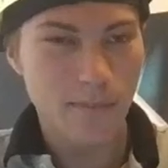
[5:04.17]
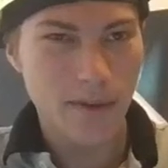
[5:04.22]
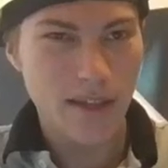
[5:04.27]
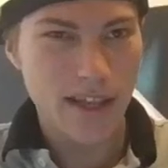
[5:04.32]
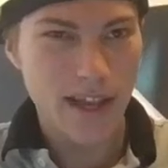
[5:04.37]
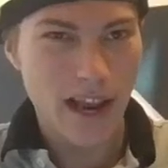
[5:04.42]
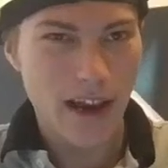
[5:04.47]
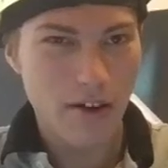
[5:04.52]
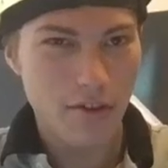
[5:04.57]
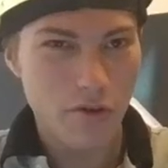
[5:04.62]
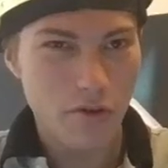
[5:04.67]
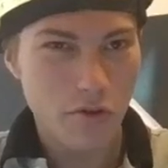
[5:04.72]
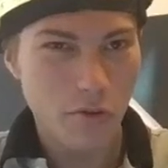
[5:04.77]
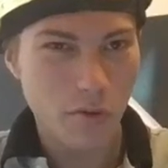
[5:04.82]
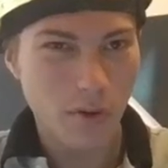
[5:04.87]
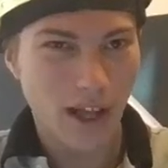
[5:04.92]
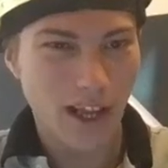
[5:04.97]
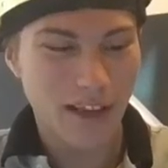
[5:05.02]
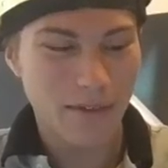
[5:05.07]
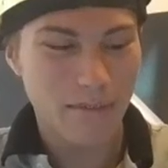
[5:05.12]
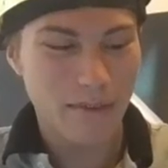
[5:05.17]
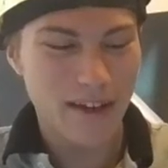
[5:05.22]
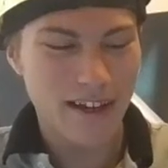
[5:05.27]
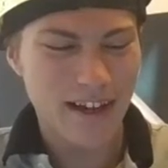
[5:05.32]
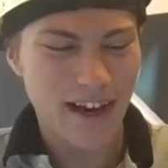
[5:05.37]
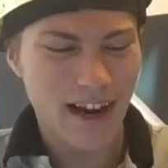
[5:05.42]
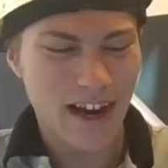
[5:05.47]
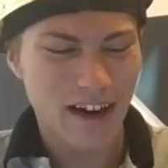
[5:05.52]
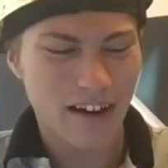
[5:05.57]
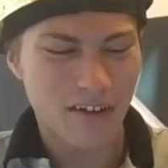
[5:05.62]
meow, you like me
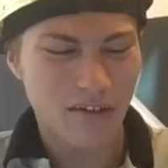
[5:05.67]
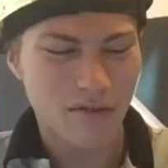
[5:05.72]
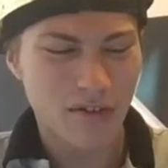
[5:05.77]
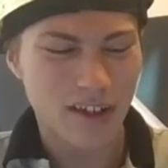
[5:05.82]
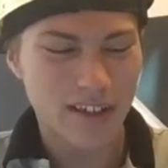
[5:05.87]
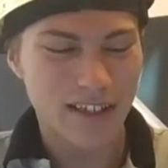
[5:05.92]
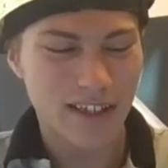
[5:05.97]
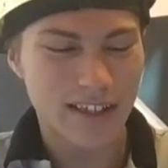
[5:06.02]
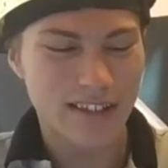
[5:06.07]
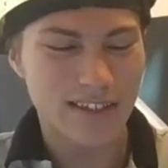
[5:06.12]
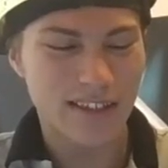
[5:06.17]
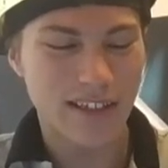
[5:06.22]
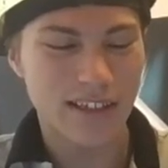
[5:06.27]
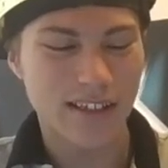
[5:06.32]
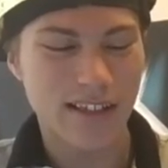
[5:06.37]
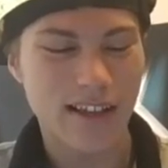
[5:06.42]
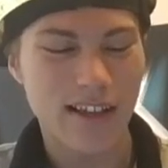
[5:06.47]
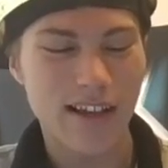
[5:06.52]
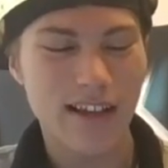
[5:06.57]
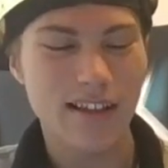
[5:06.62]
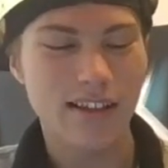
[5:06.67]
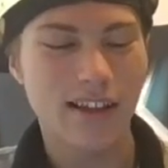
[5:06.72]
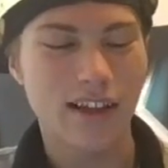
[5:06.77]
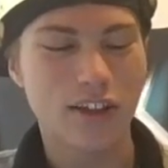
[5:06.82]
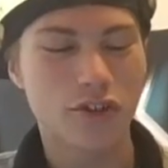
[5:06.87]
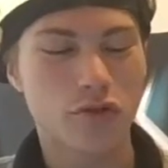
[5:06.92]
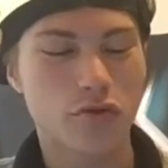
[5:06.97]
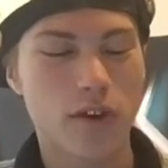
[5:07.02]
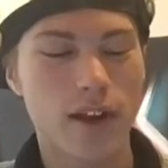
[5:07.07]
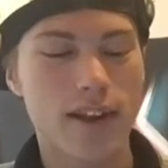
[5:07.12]
now, and then it says
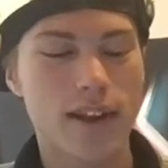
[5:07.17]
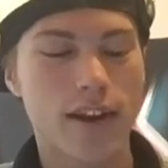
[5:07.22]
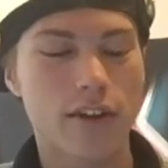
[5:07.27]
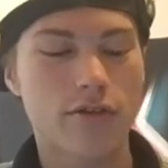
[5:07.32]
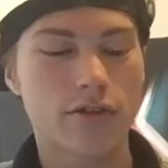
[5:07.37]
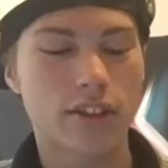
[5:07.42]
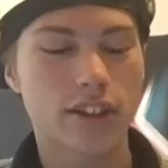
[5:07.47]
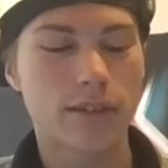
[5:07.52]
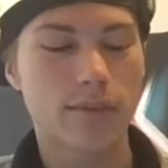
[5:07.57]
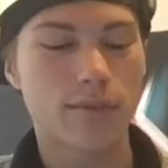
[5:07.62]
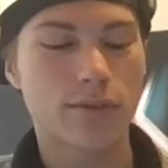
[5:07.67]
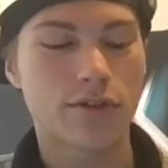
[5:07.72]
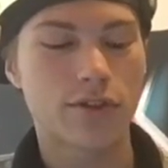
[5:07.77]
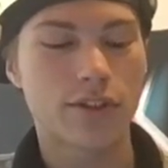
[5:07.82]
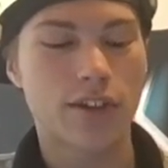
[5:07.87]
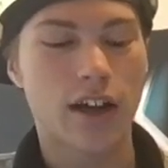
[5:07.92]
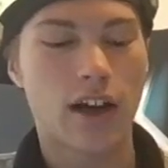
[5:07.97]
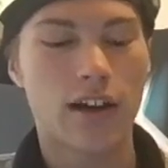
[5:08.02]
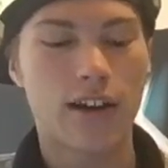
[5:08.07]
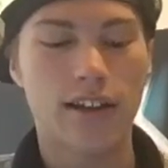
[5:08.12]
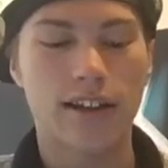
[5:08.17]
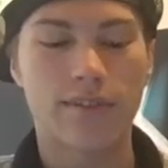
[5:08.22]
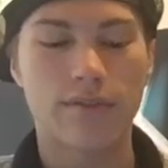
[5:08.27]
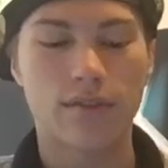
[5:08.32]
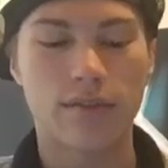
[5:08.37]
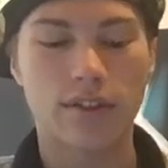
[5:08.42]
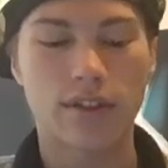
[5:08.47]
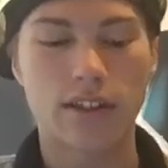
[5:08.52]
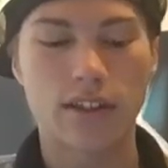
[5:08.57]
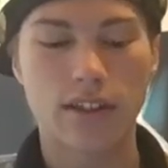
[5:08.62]
Eli Drake and Christopher Adonis
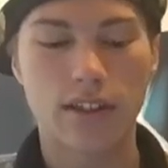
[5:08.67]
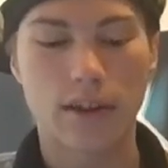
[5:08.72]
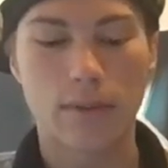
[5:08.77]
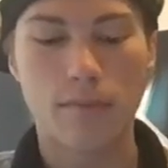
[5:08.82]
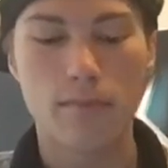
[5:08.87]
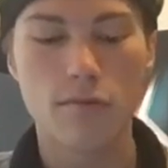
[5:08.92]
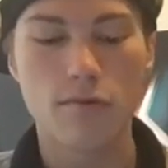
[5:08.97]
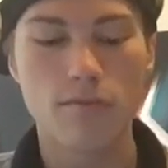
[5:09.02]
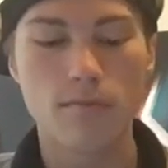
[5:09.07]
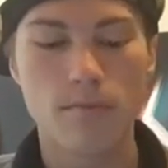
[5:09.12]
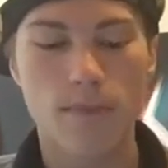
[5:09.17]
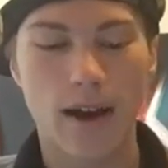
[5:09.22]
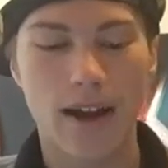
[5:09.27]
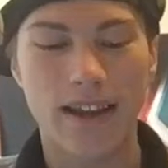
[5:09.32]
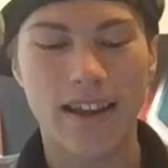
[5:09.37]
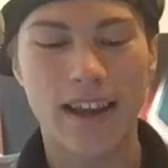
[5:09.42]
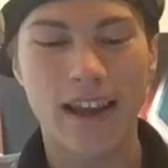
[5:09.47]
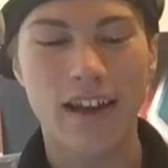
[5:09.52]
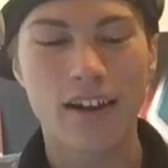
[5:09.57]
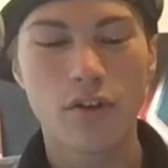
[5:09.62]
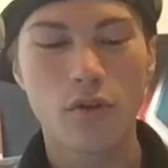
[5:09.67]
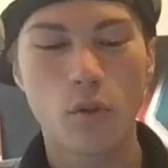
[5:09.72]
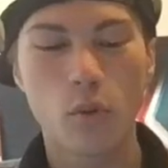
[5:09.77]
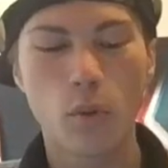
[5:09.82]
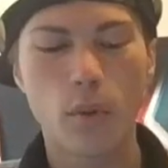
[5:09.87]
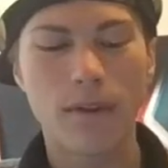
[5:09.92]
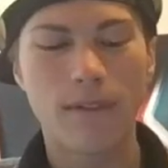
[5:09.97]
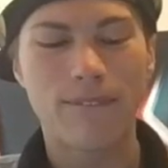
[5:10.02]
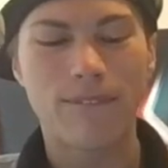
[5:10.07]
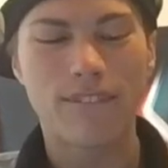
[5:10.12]
versus the Mumbai Cat.
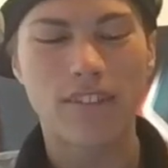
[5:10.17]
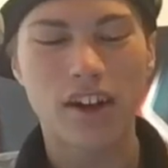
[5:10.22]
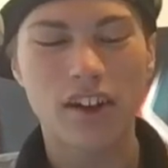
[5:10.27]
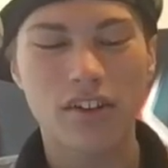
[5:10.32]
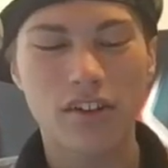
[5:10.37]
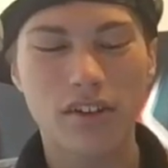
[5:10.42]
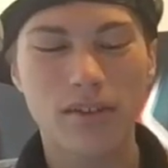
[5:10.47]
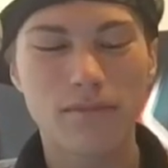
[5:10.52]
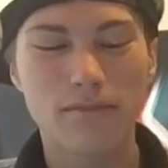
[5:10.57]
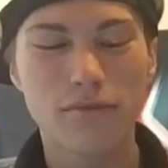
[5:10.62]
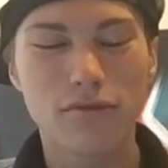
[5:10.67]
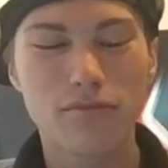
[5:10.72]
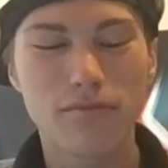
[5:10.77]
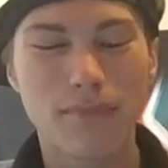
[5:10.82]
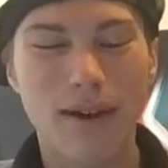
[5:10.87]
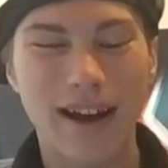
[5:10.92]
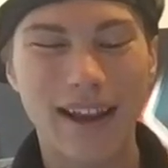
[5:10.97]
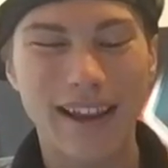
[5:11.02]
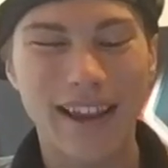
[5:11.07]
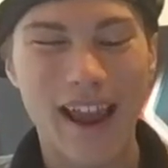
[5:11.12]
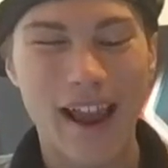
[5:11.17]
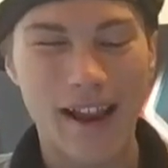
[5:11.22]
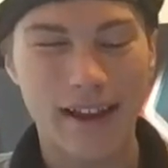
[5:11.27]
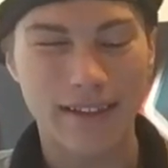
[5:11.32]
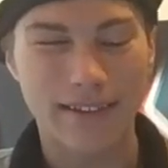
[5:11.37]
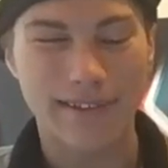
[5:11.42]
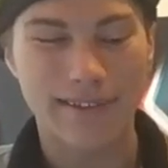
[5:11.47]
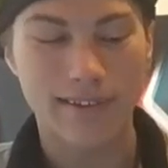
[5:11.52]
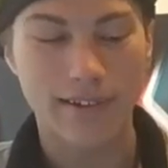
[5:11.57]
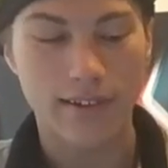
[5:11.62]
Who the fuck are the Mumbai
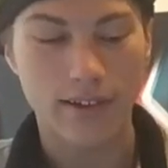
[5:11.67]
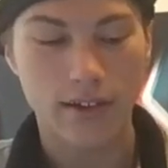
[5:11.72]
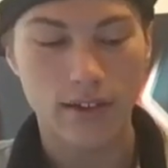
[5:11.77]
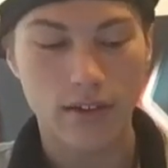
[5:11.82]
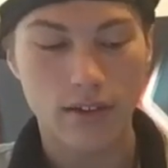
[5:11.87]
Cats?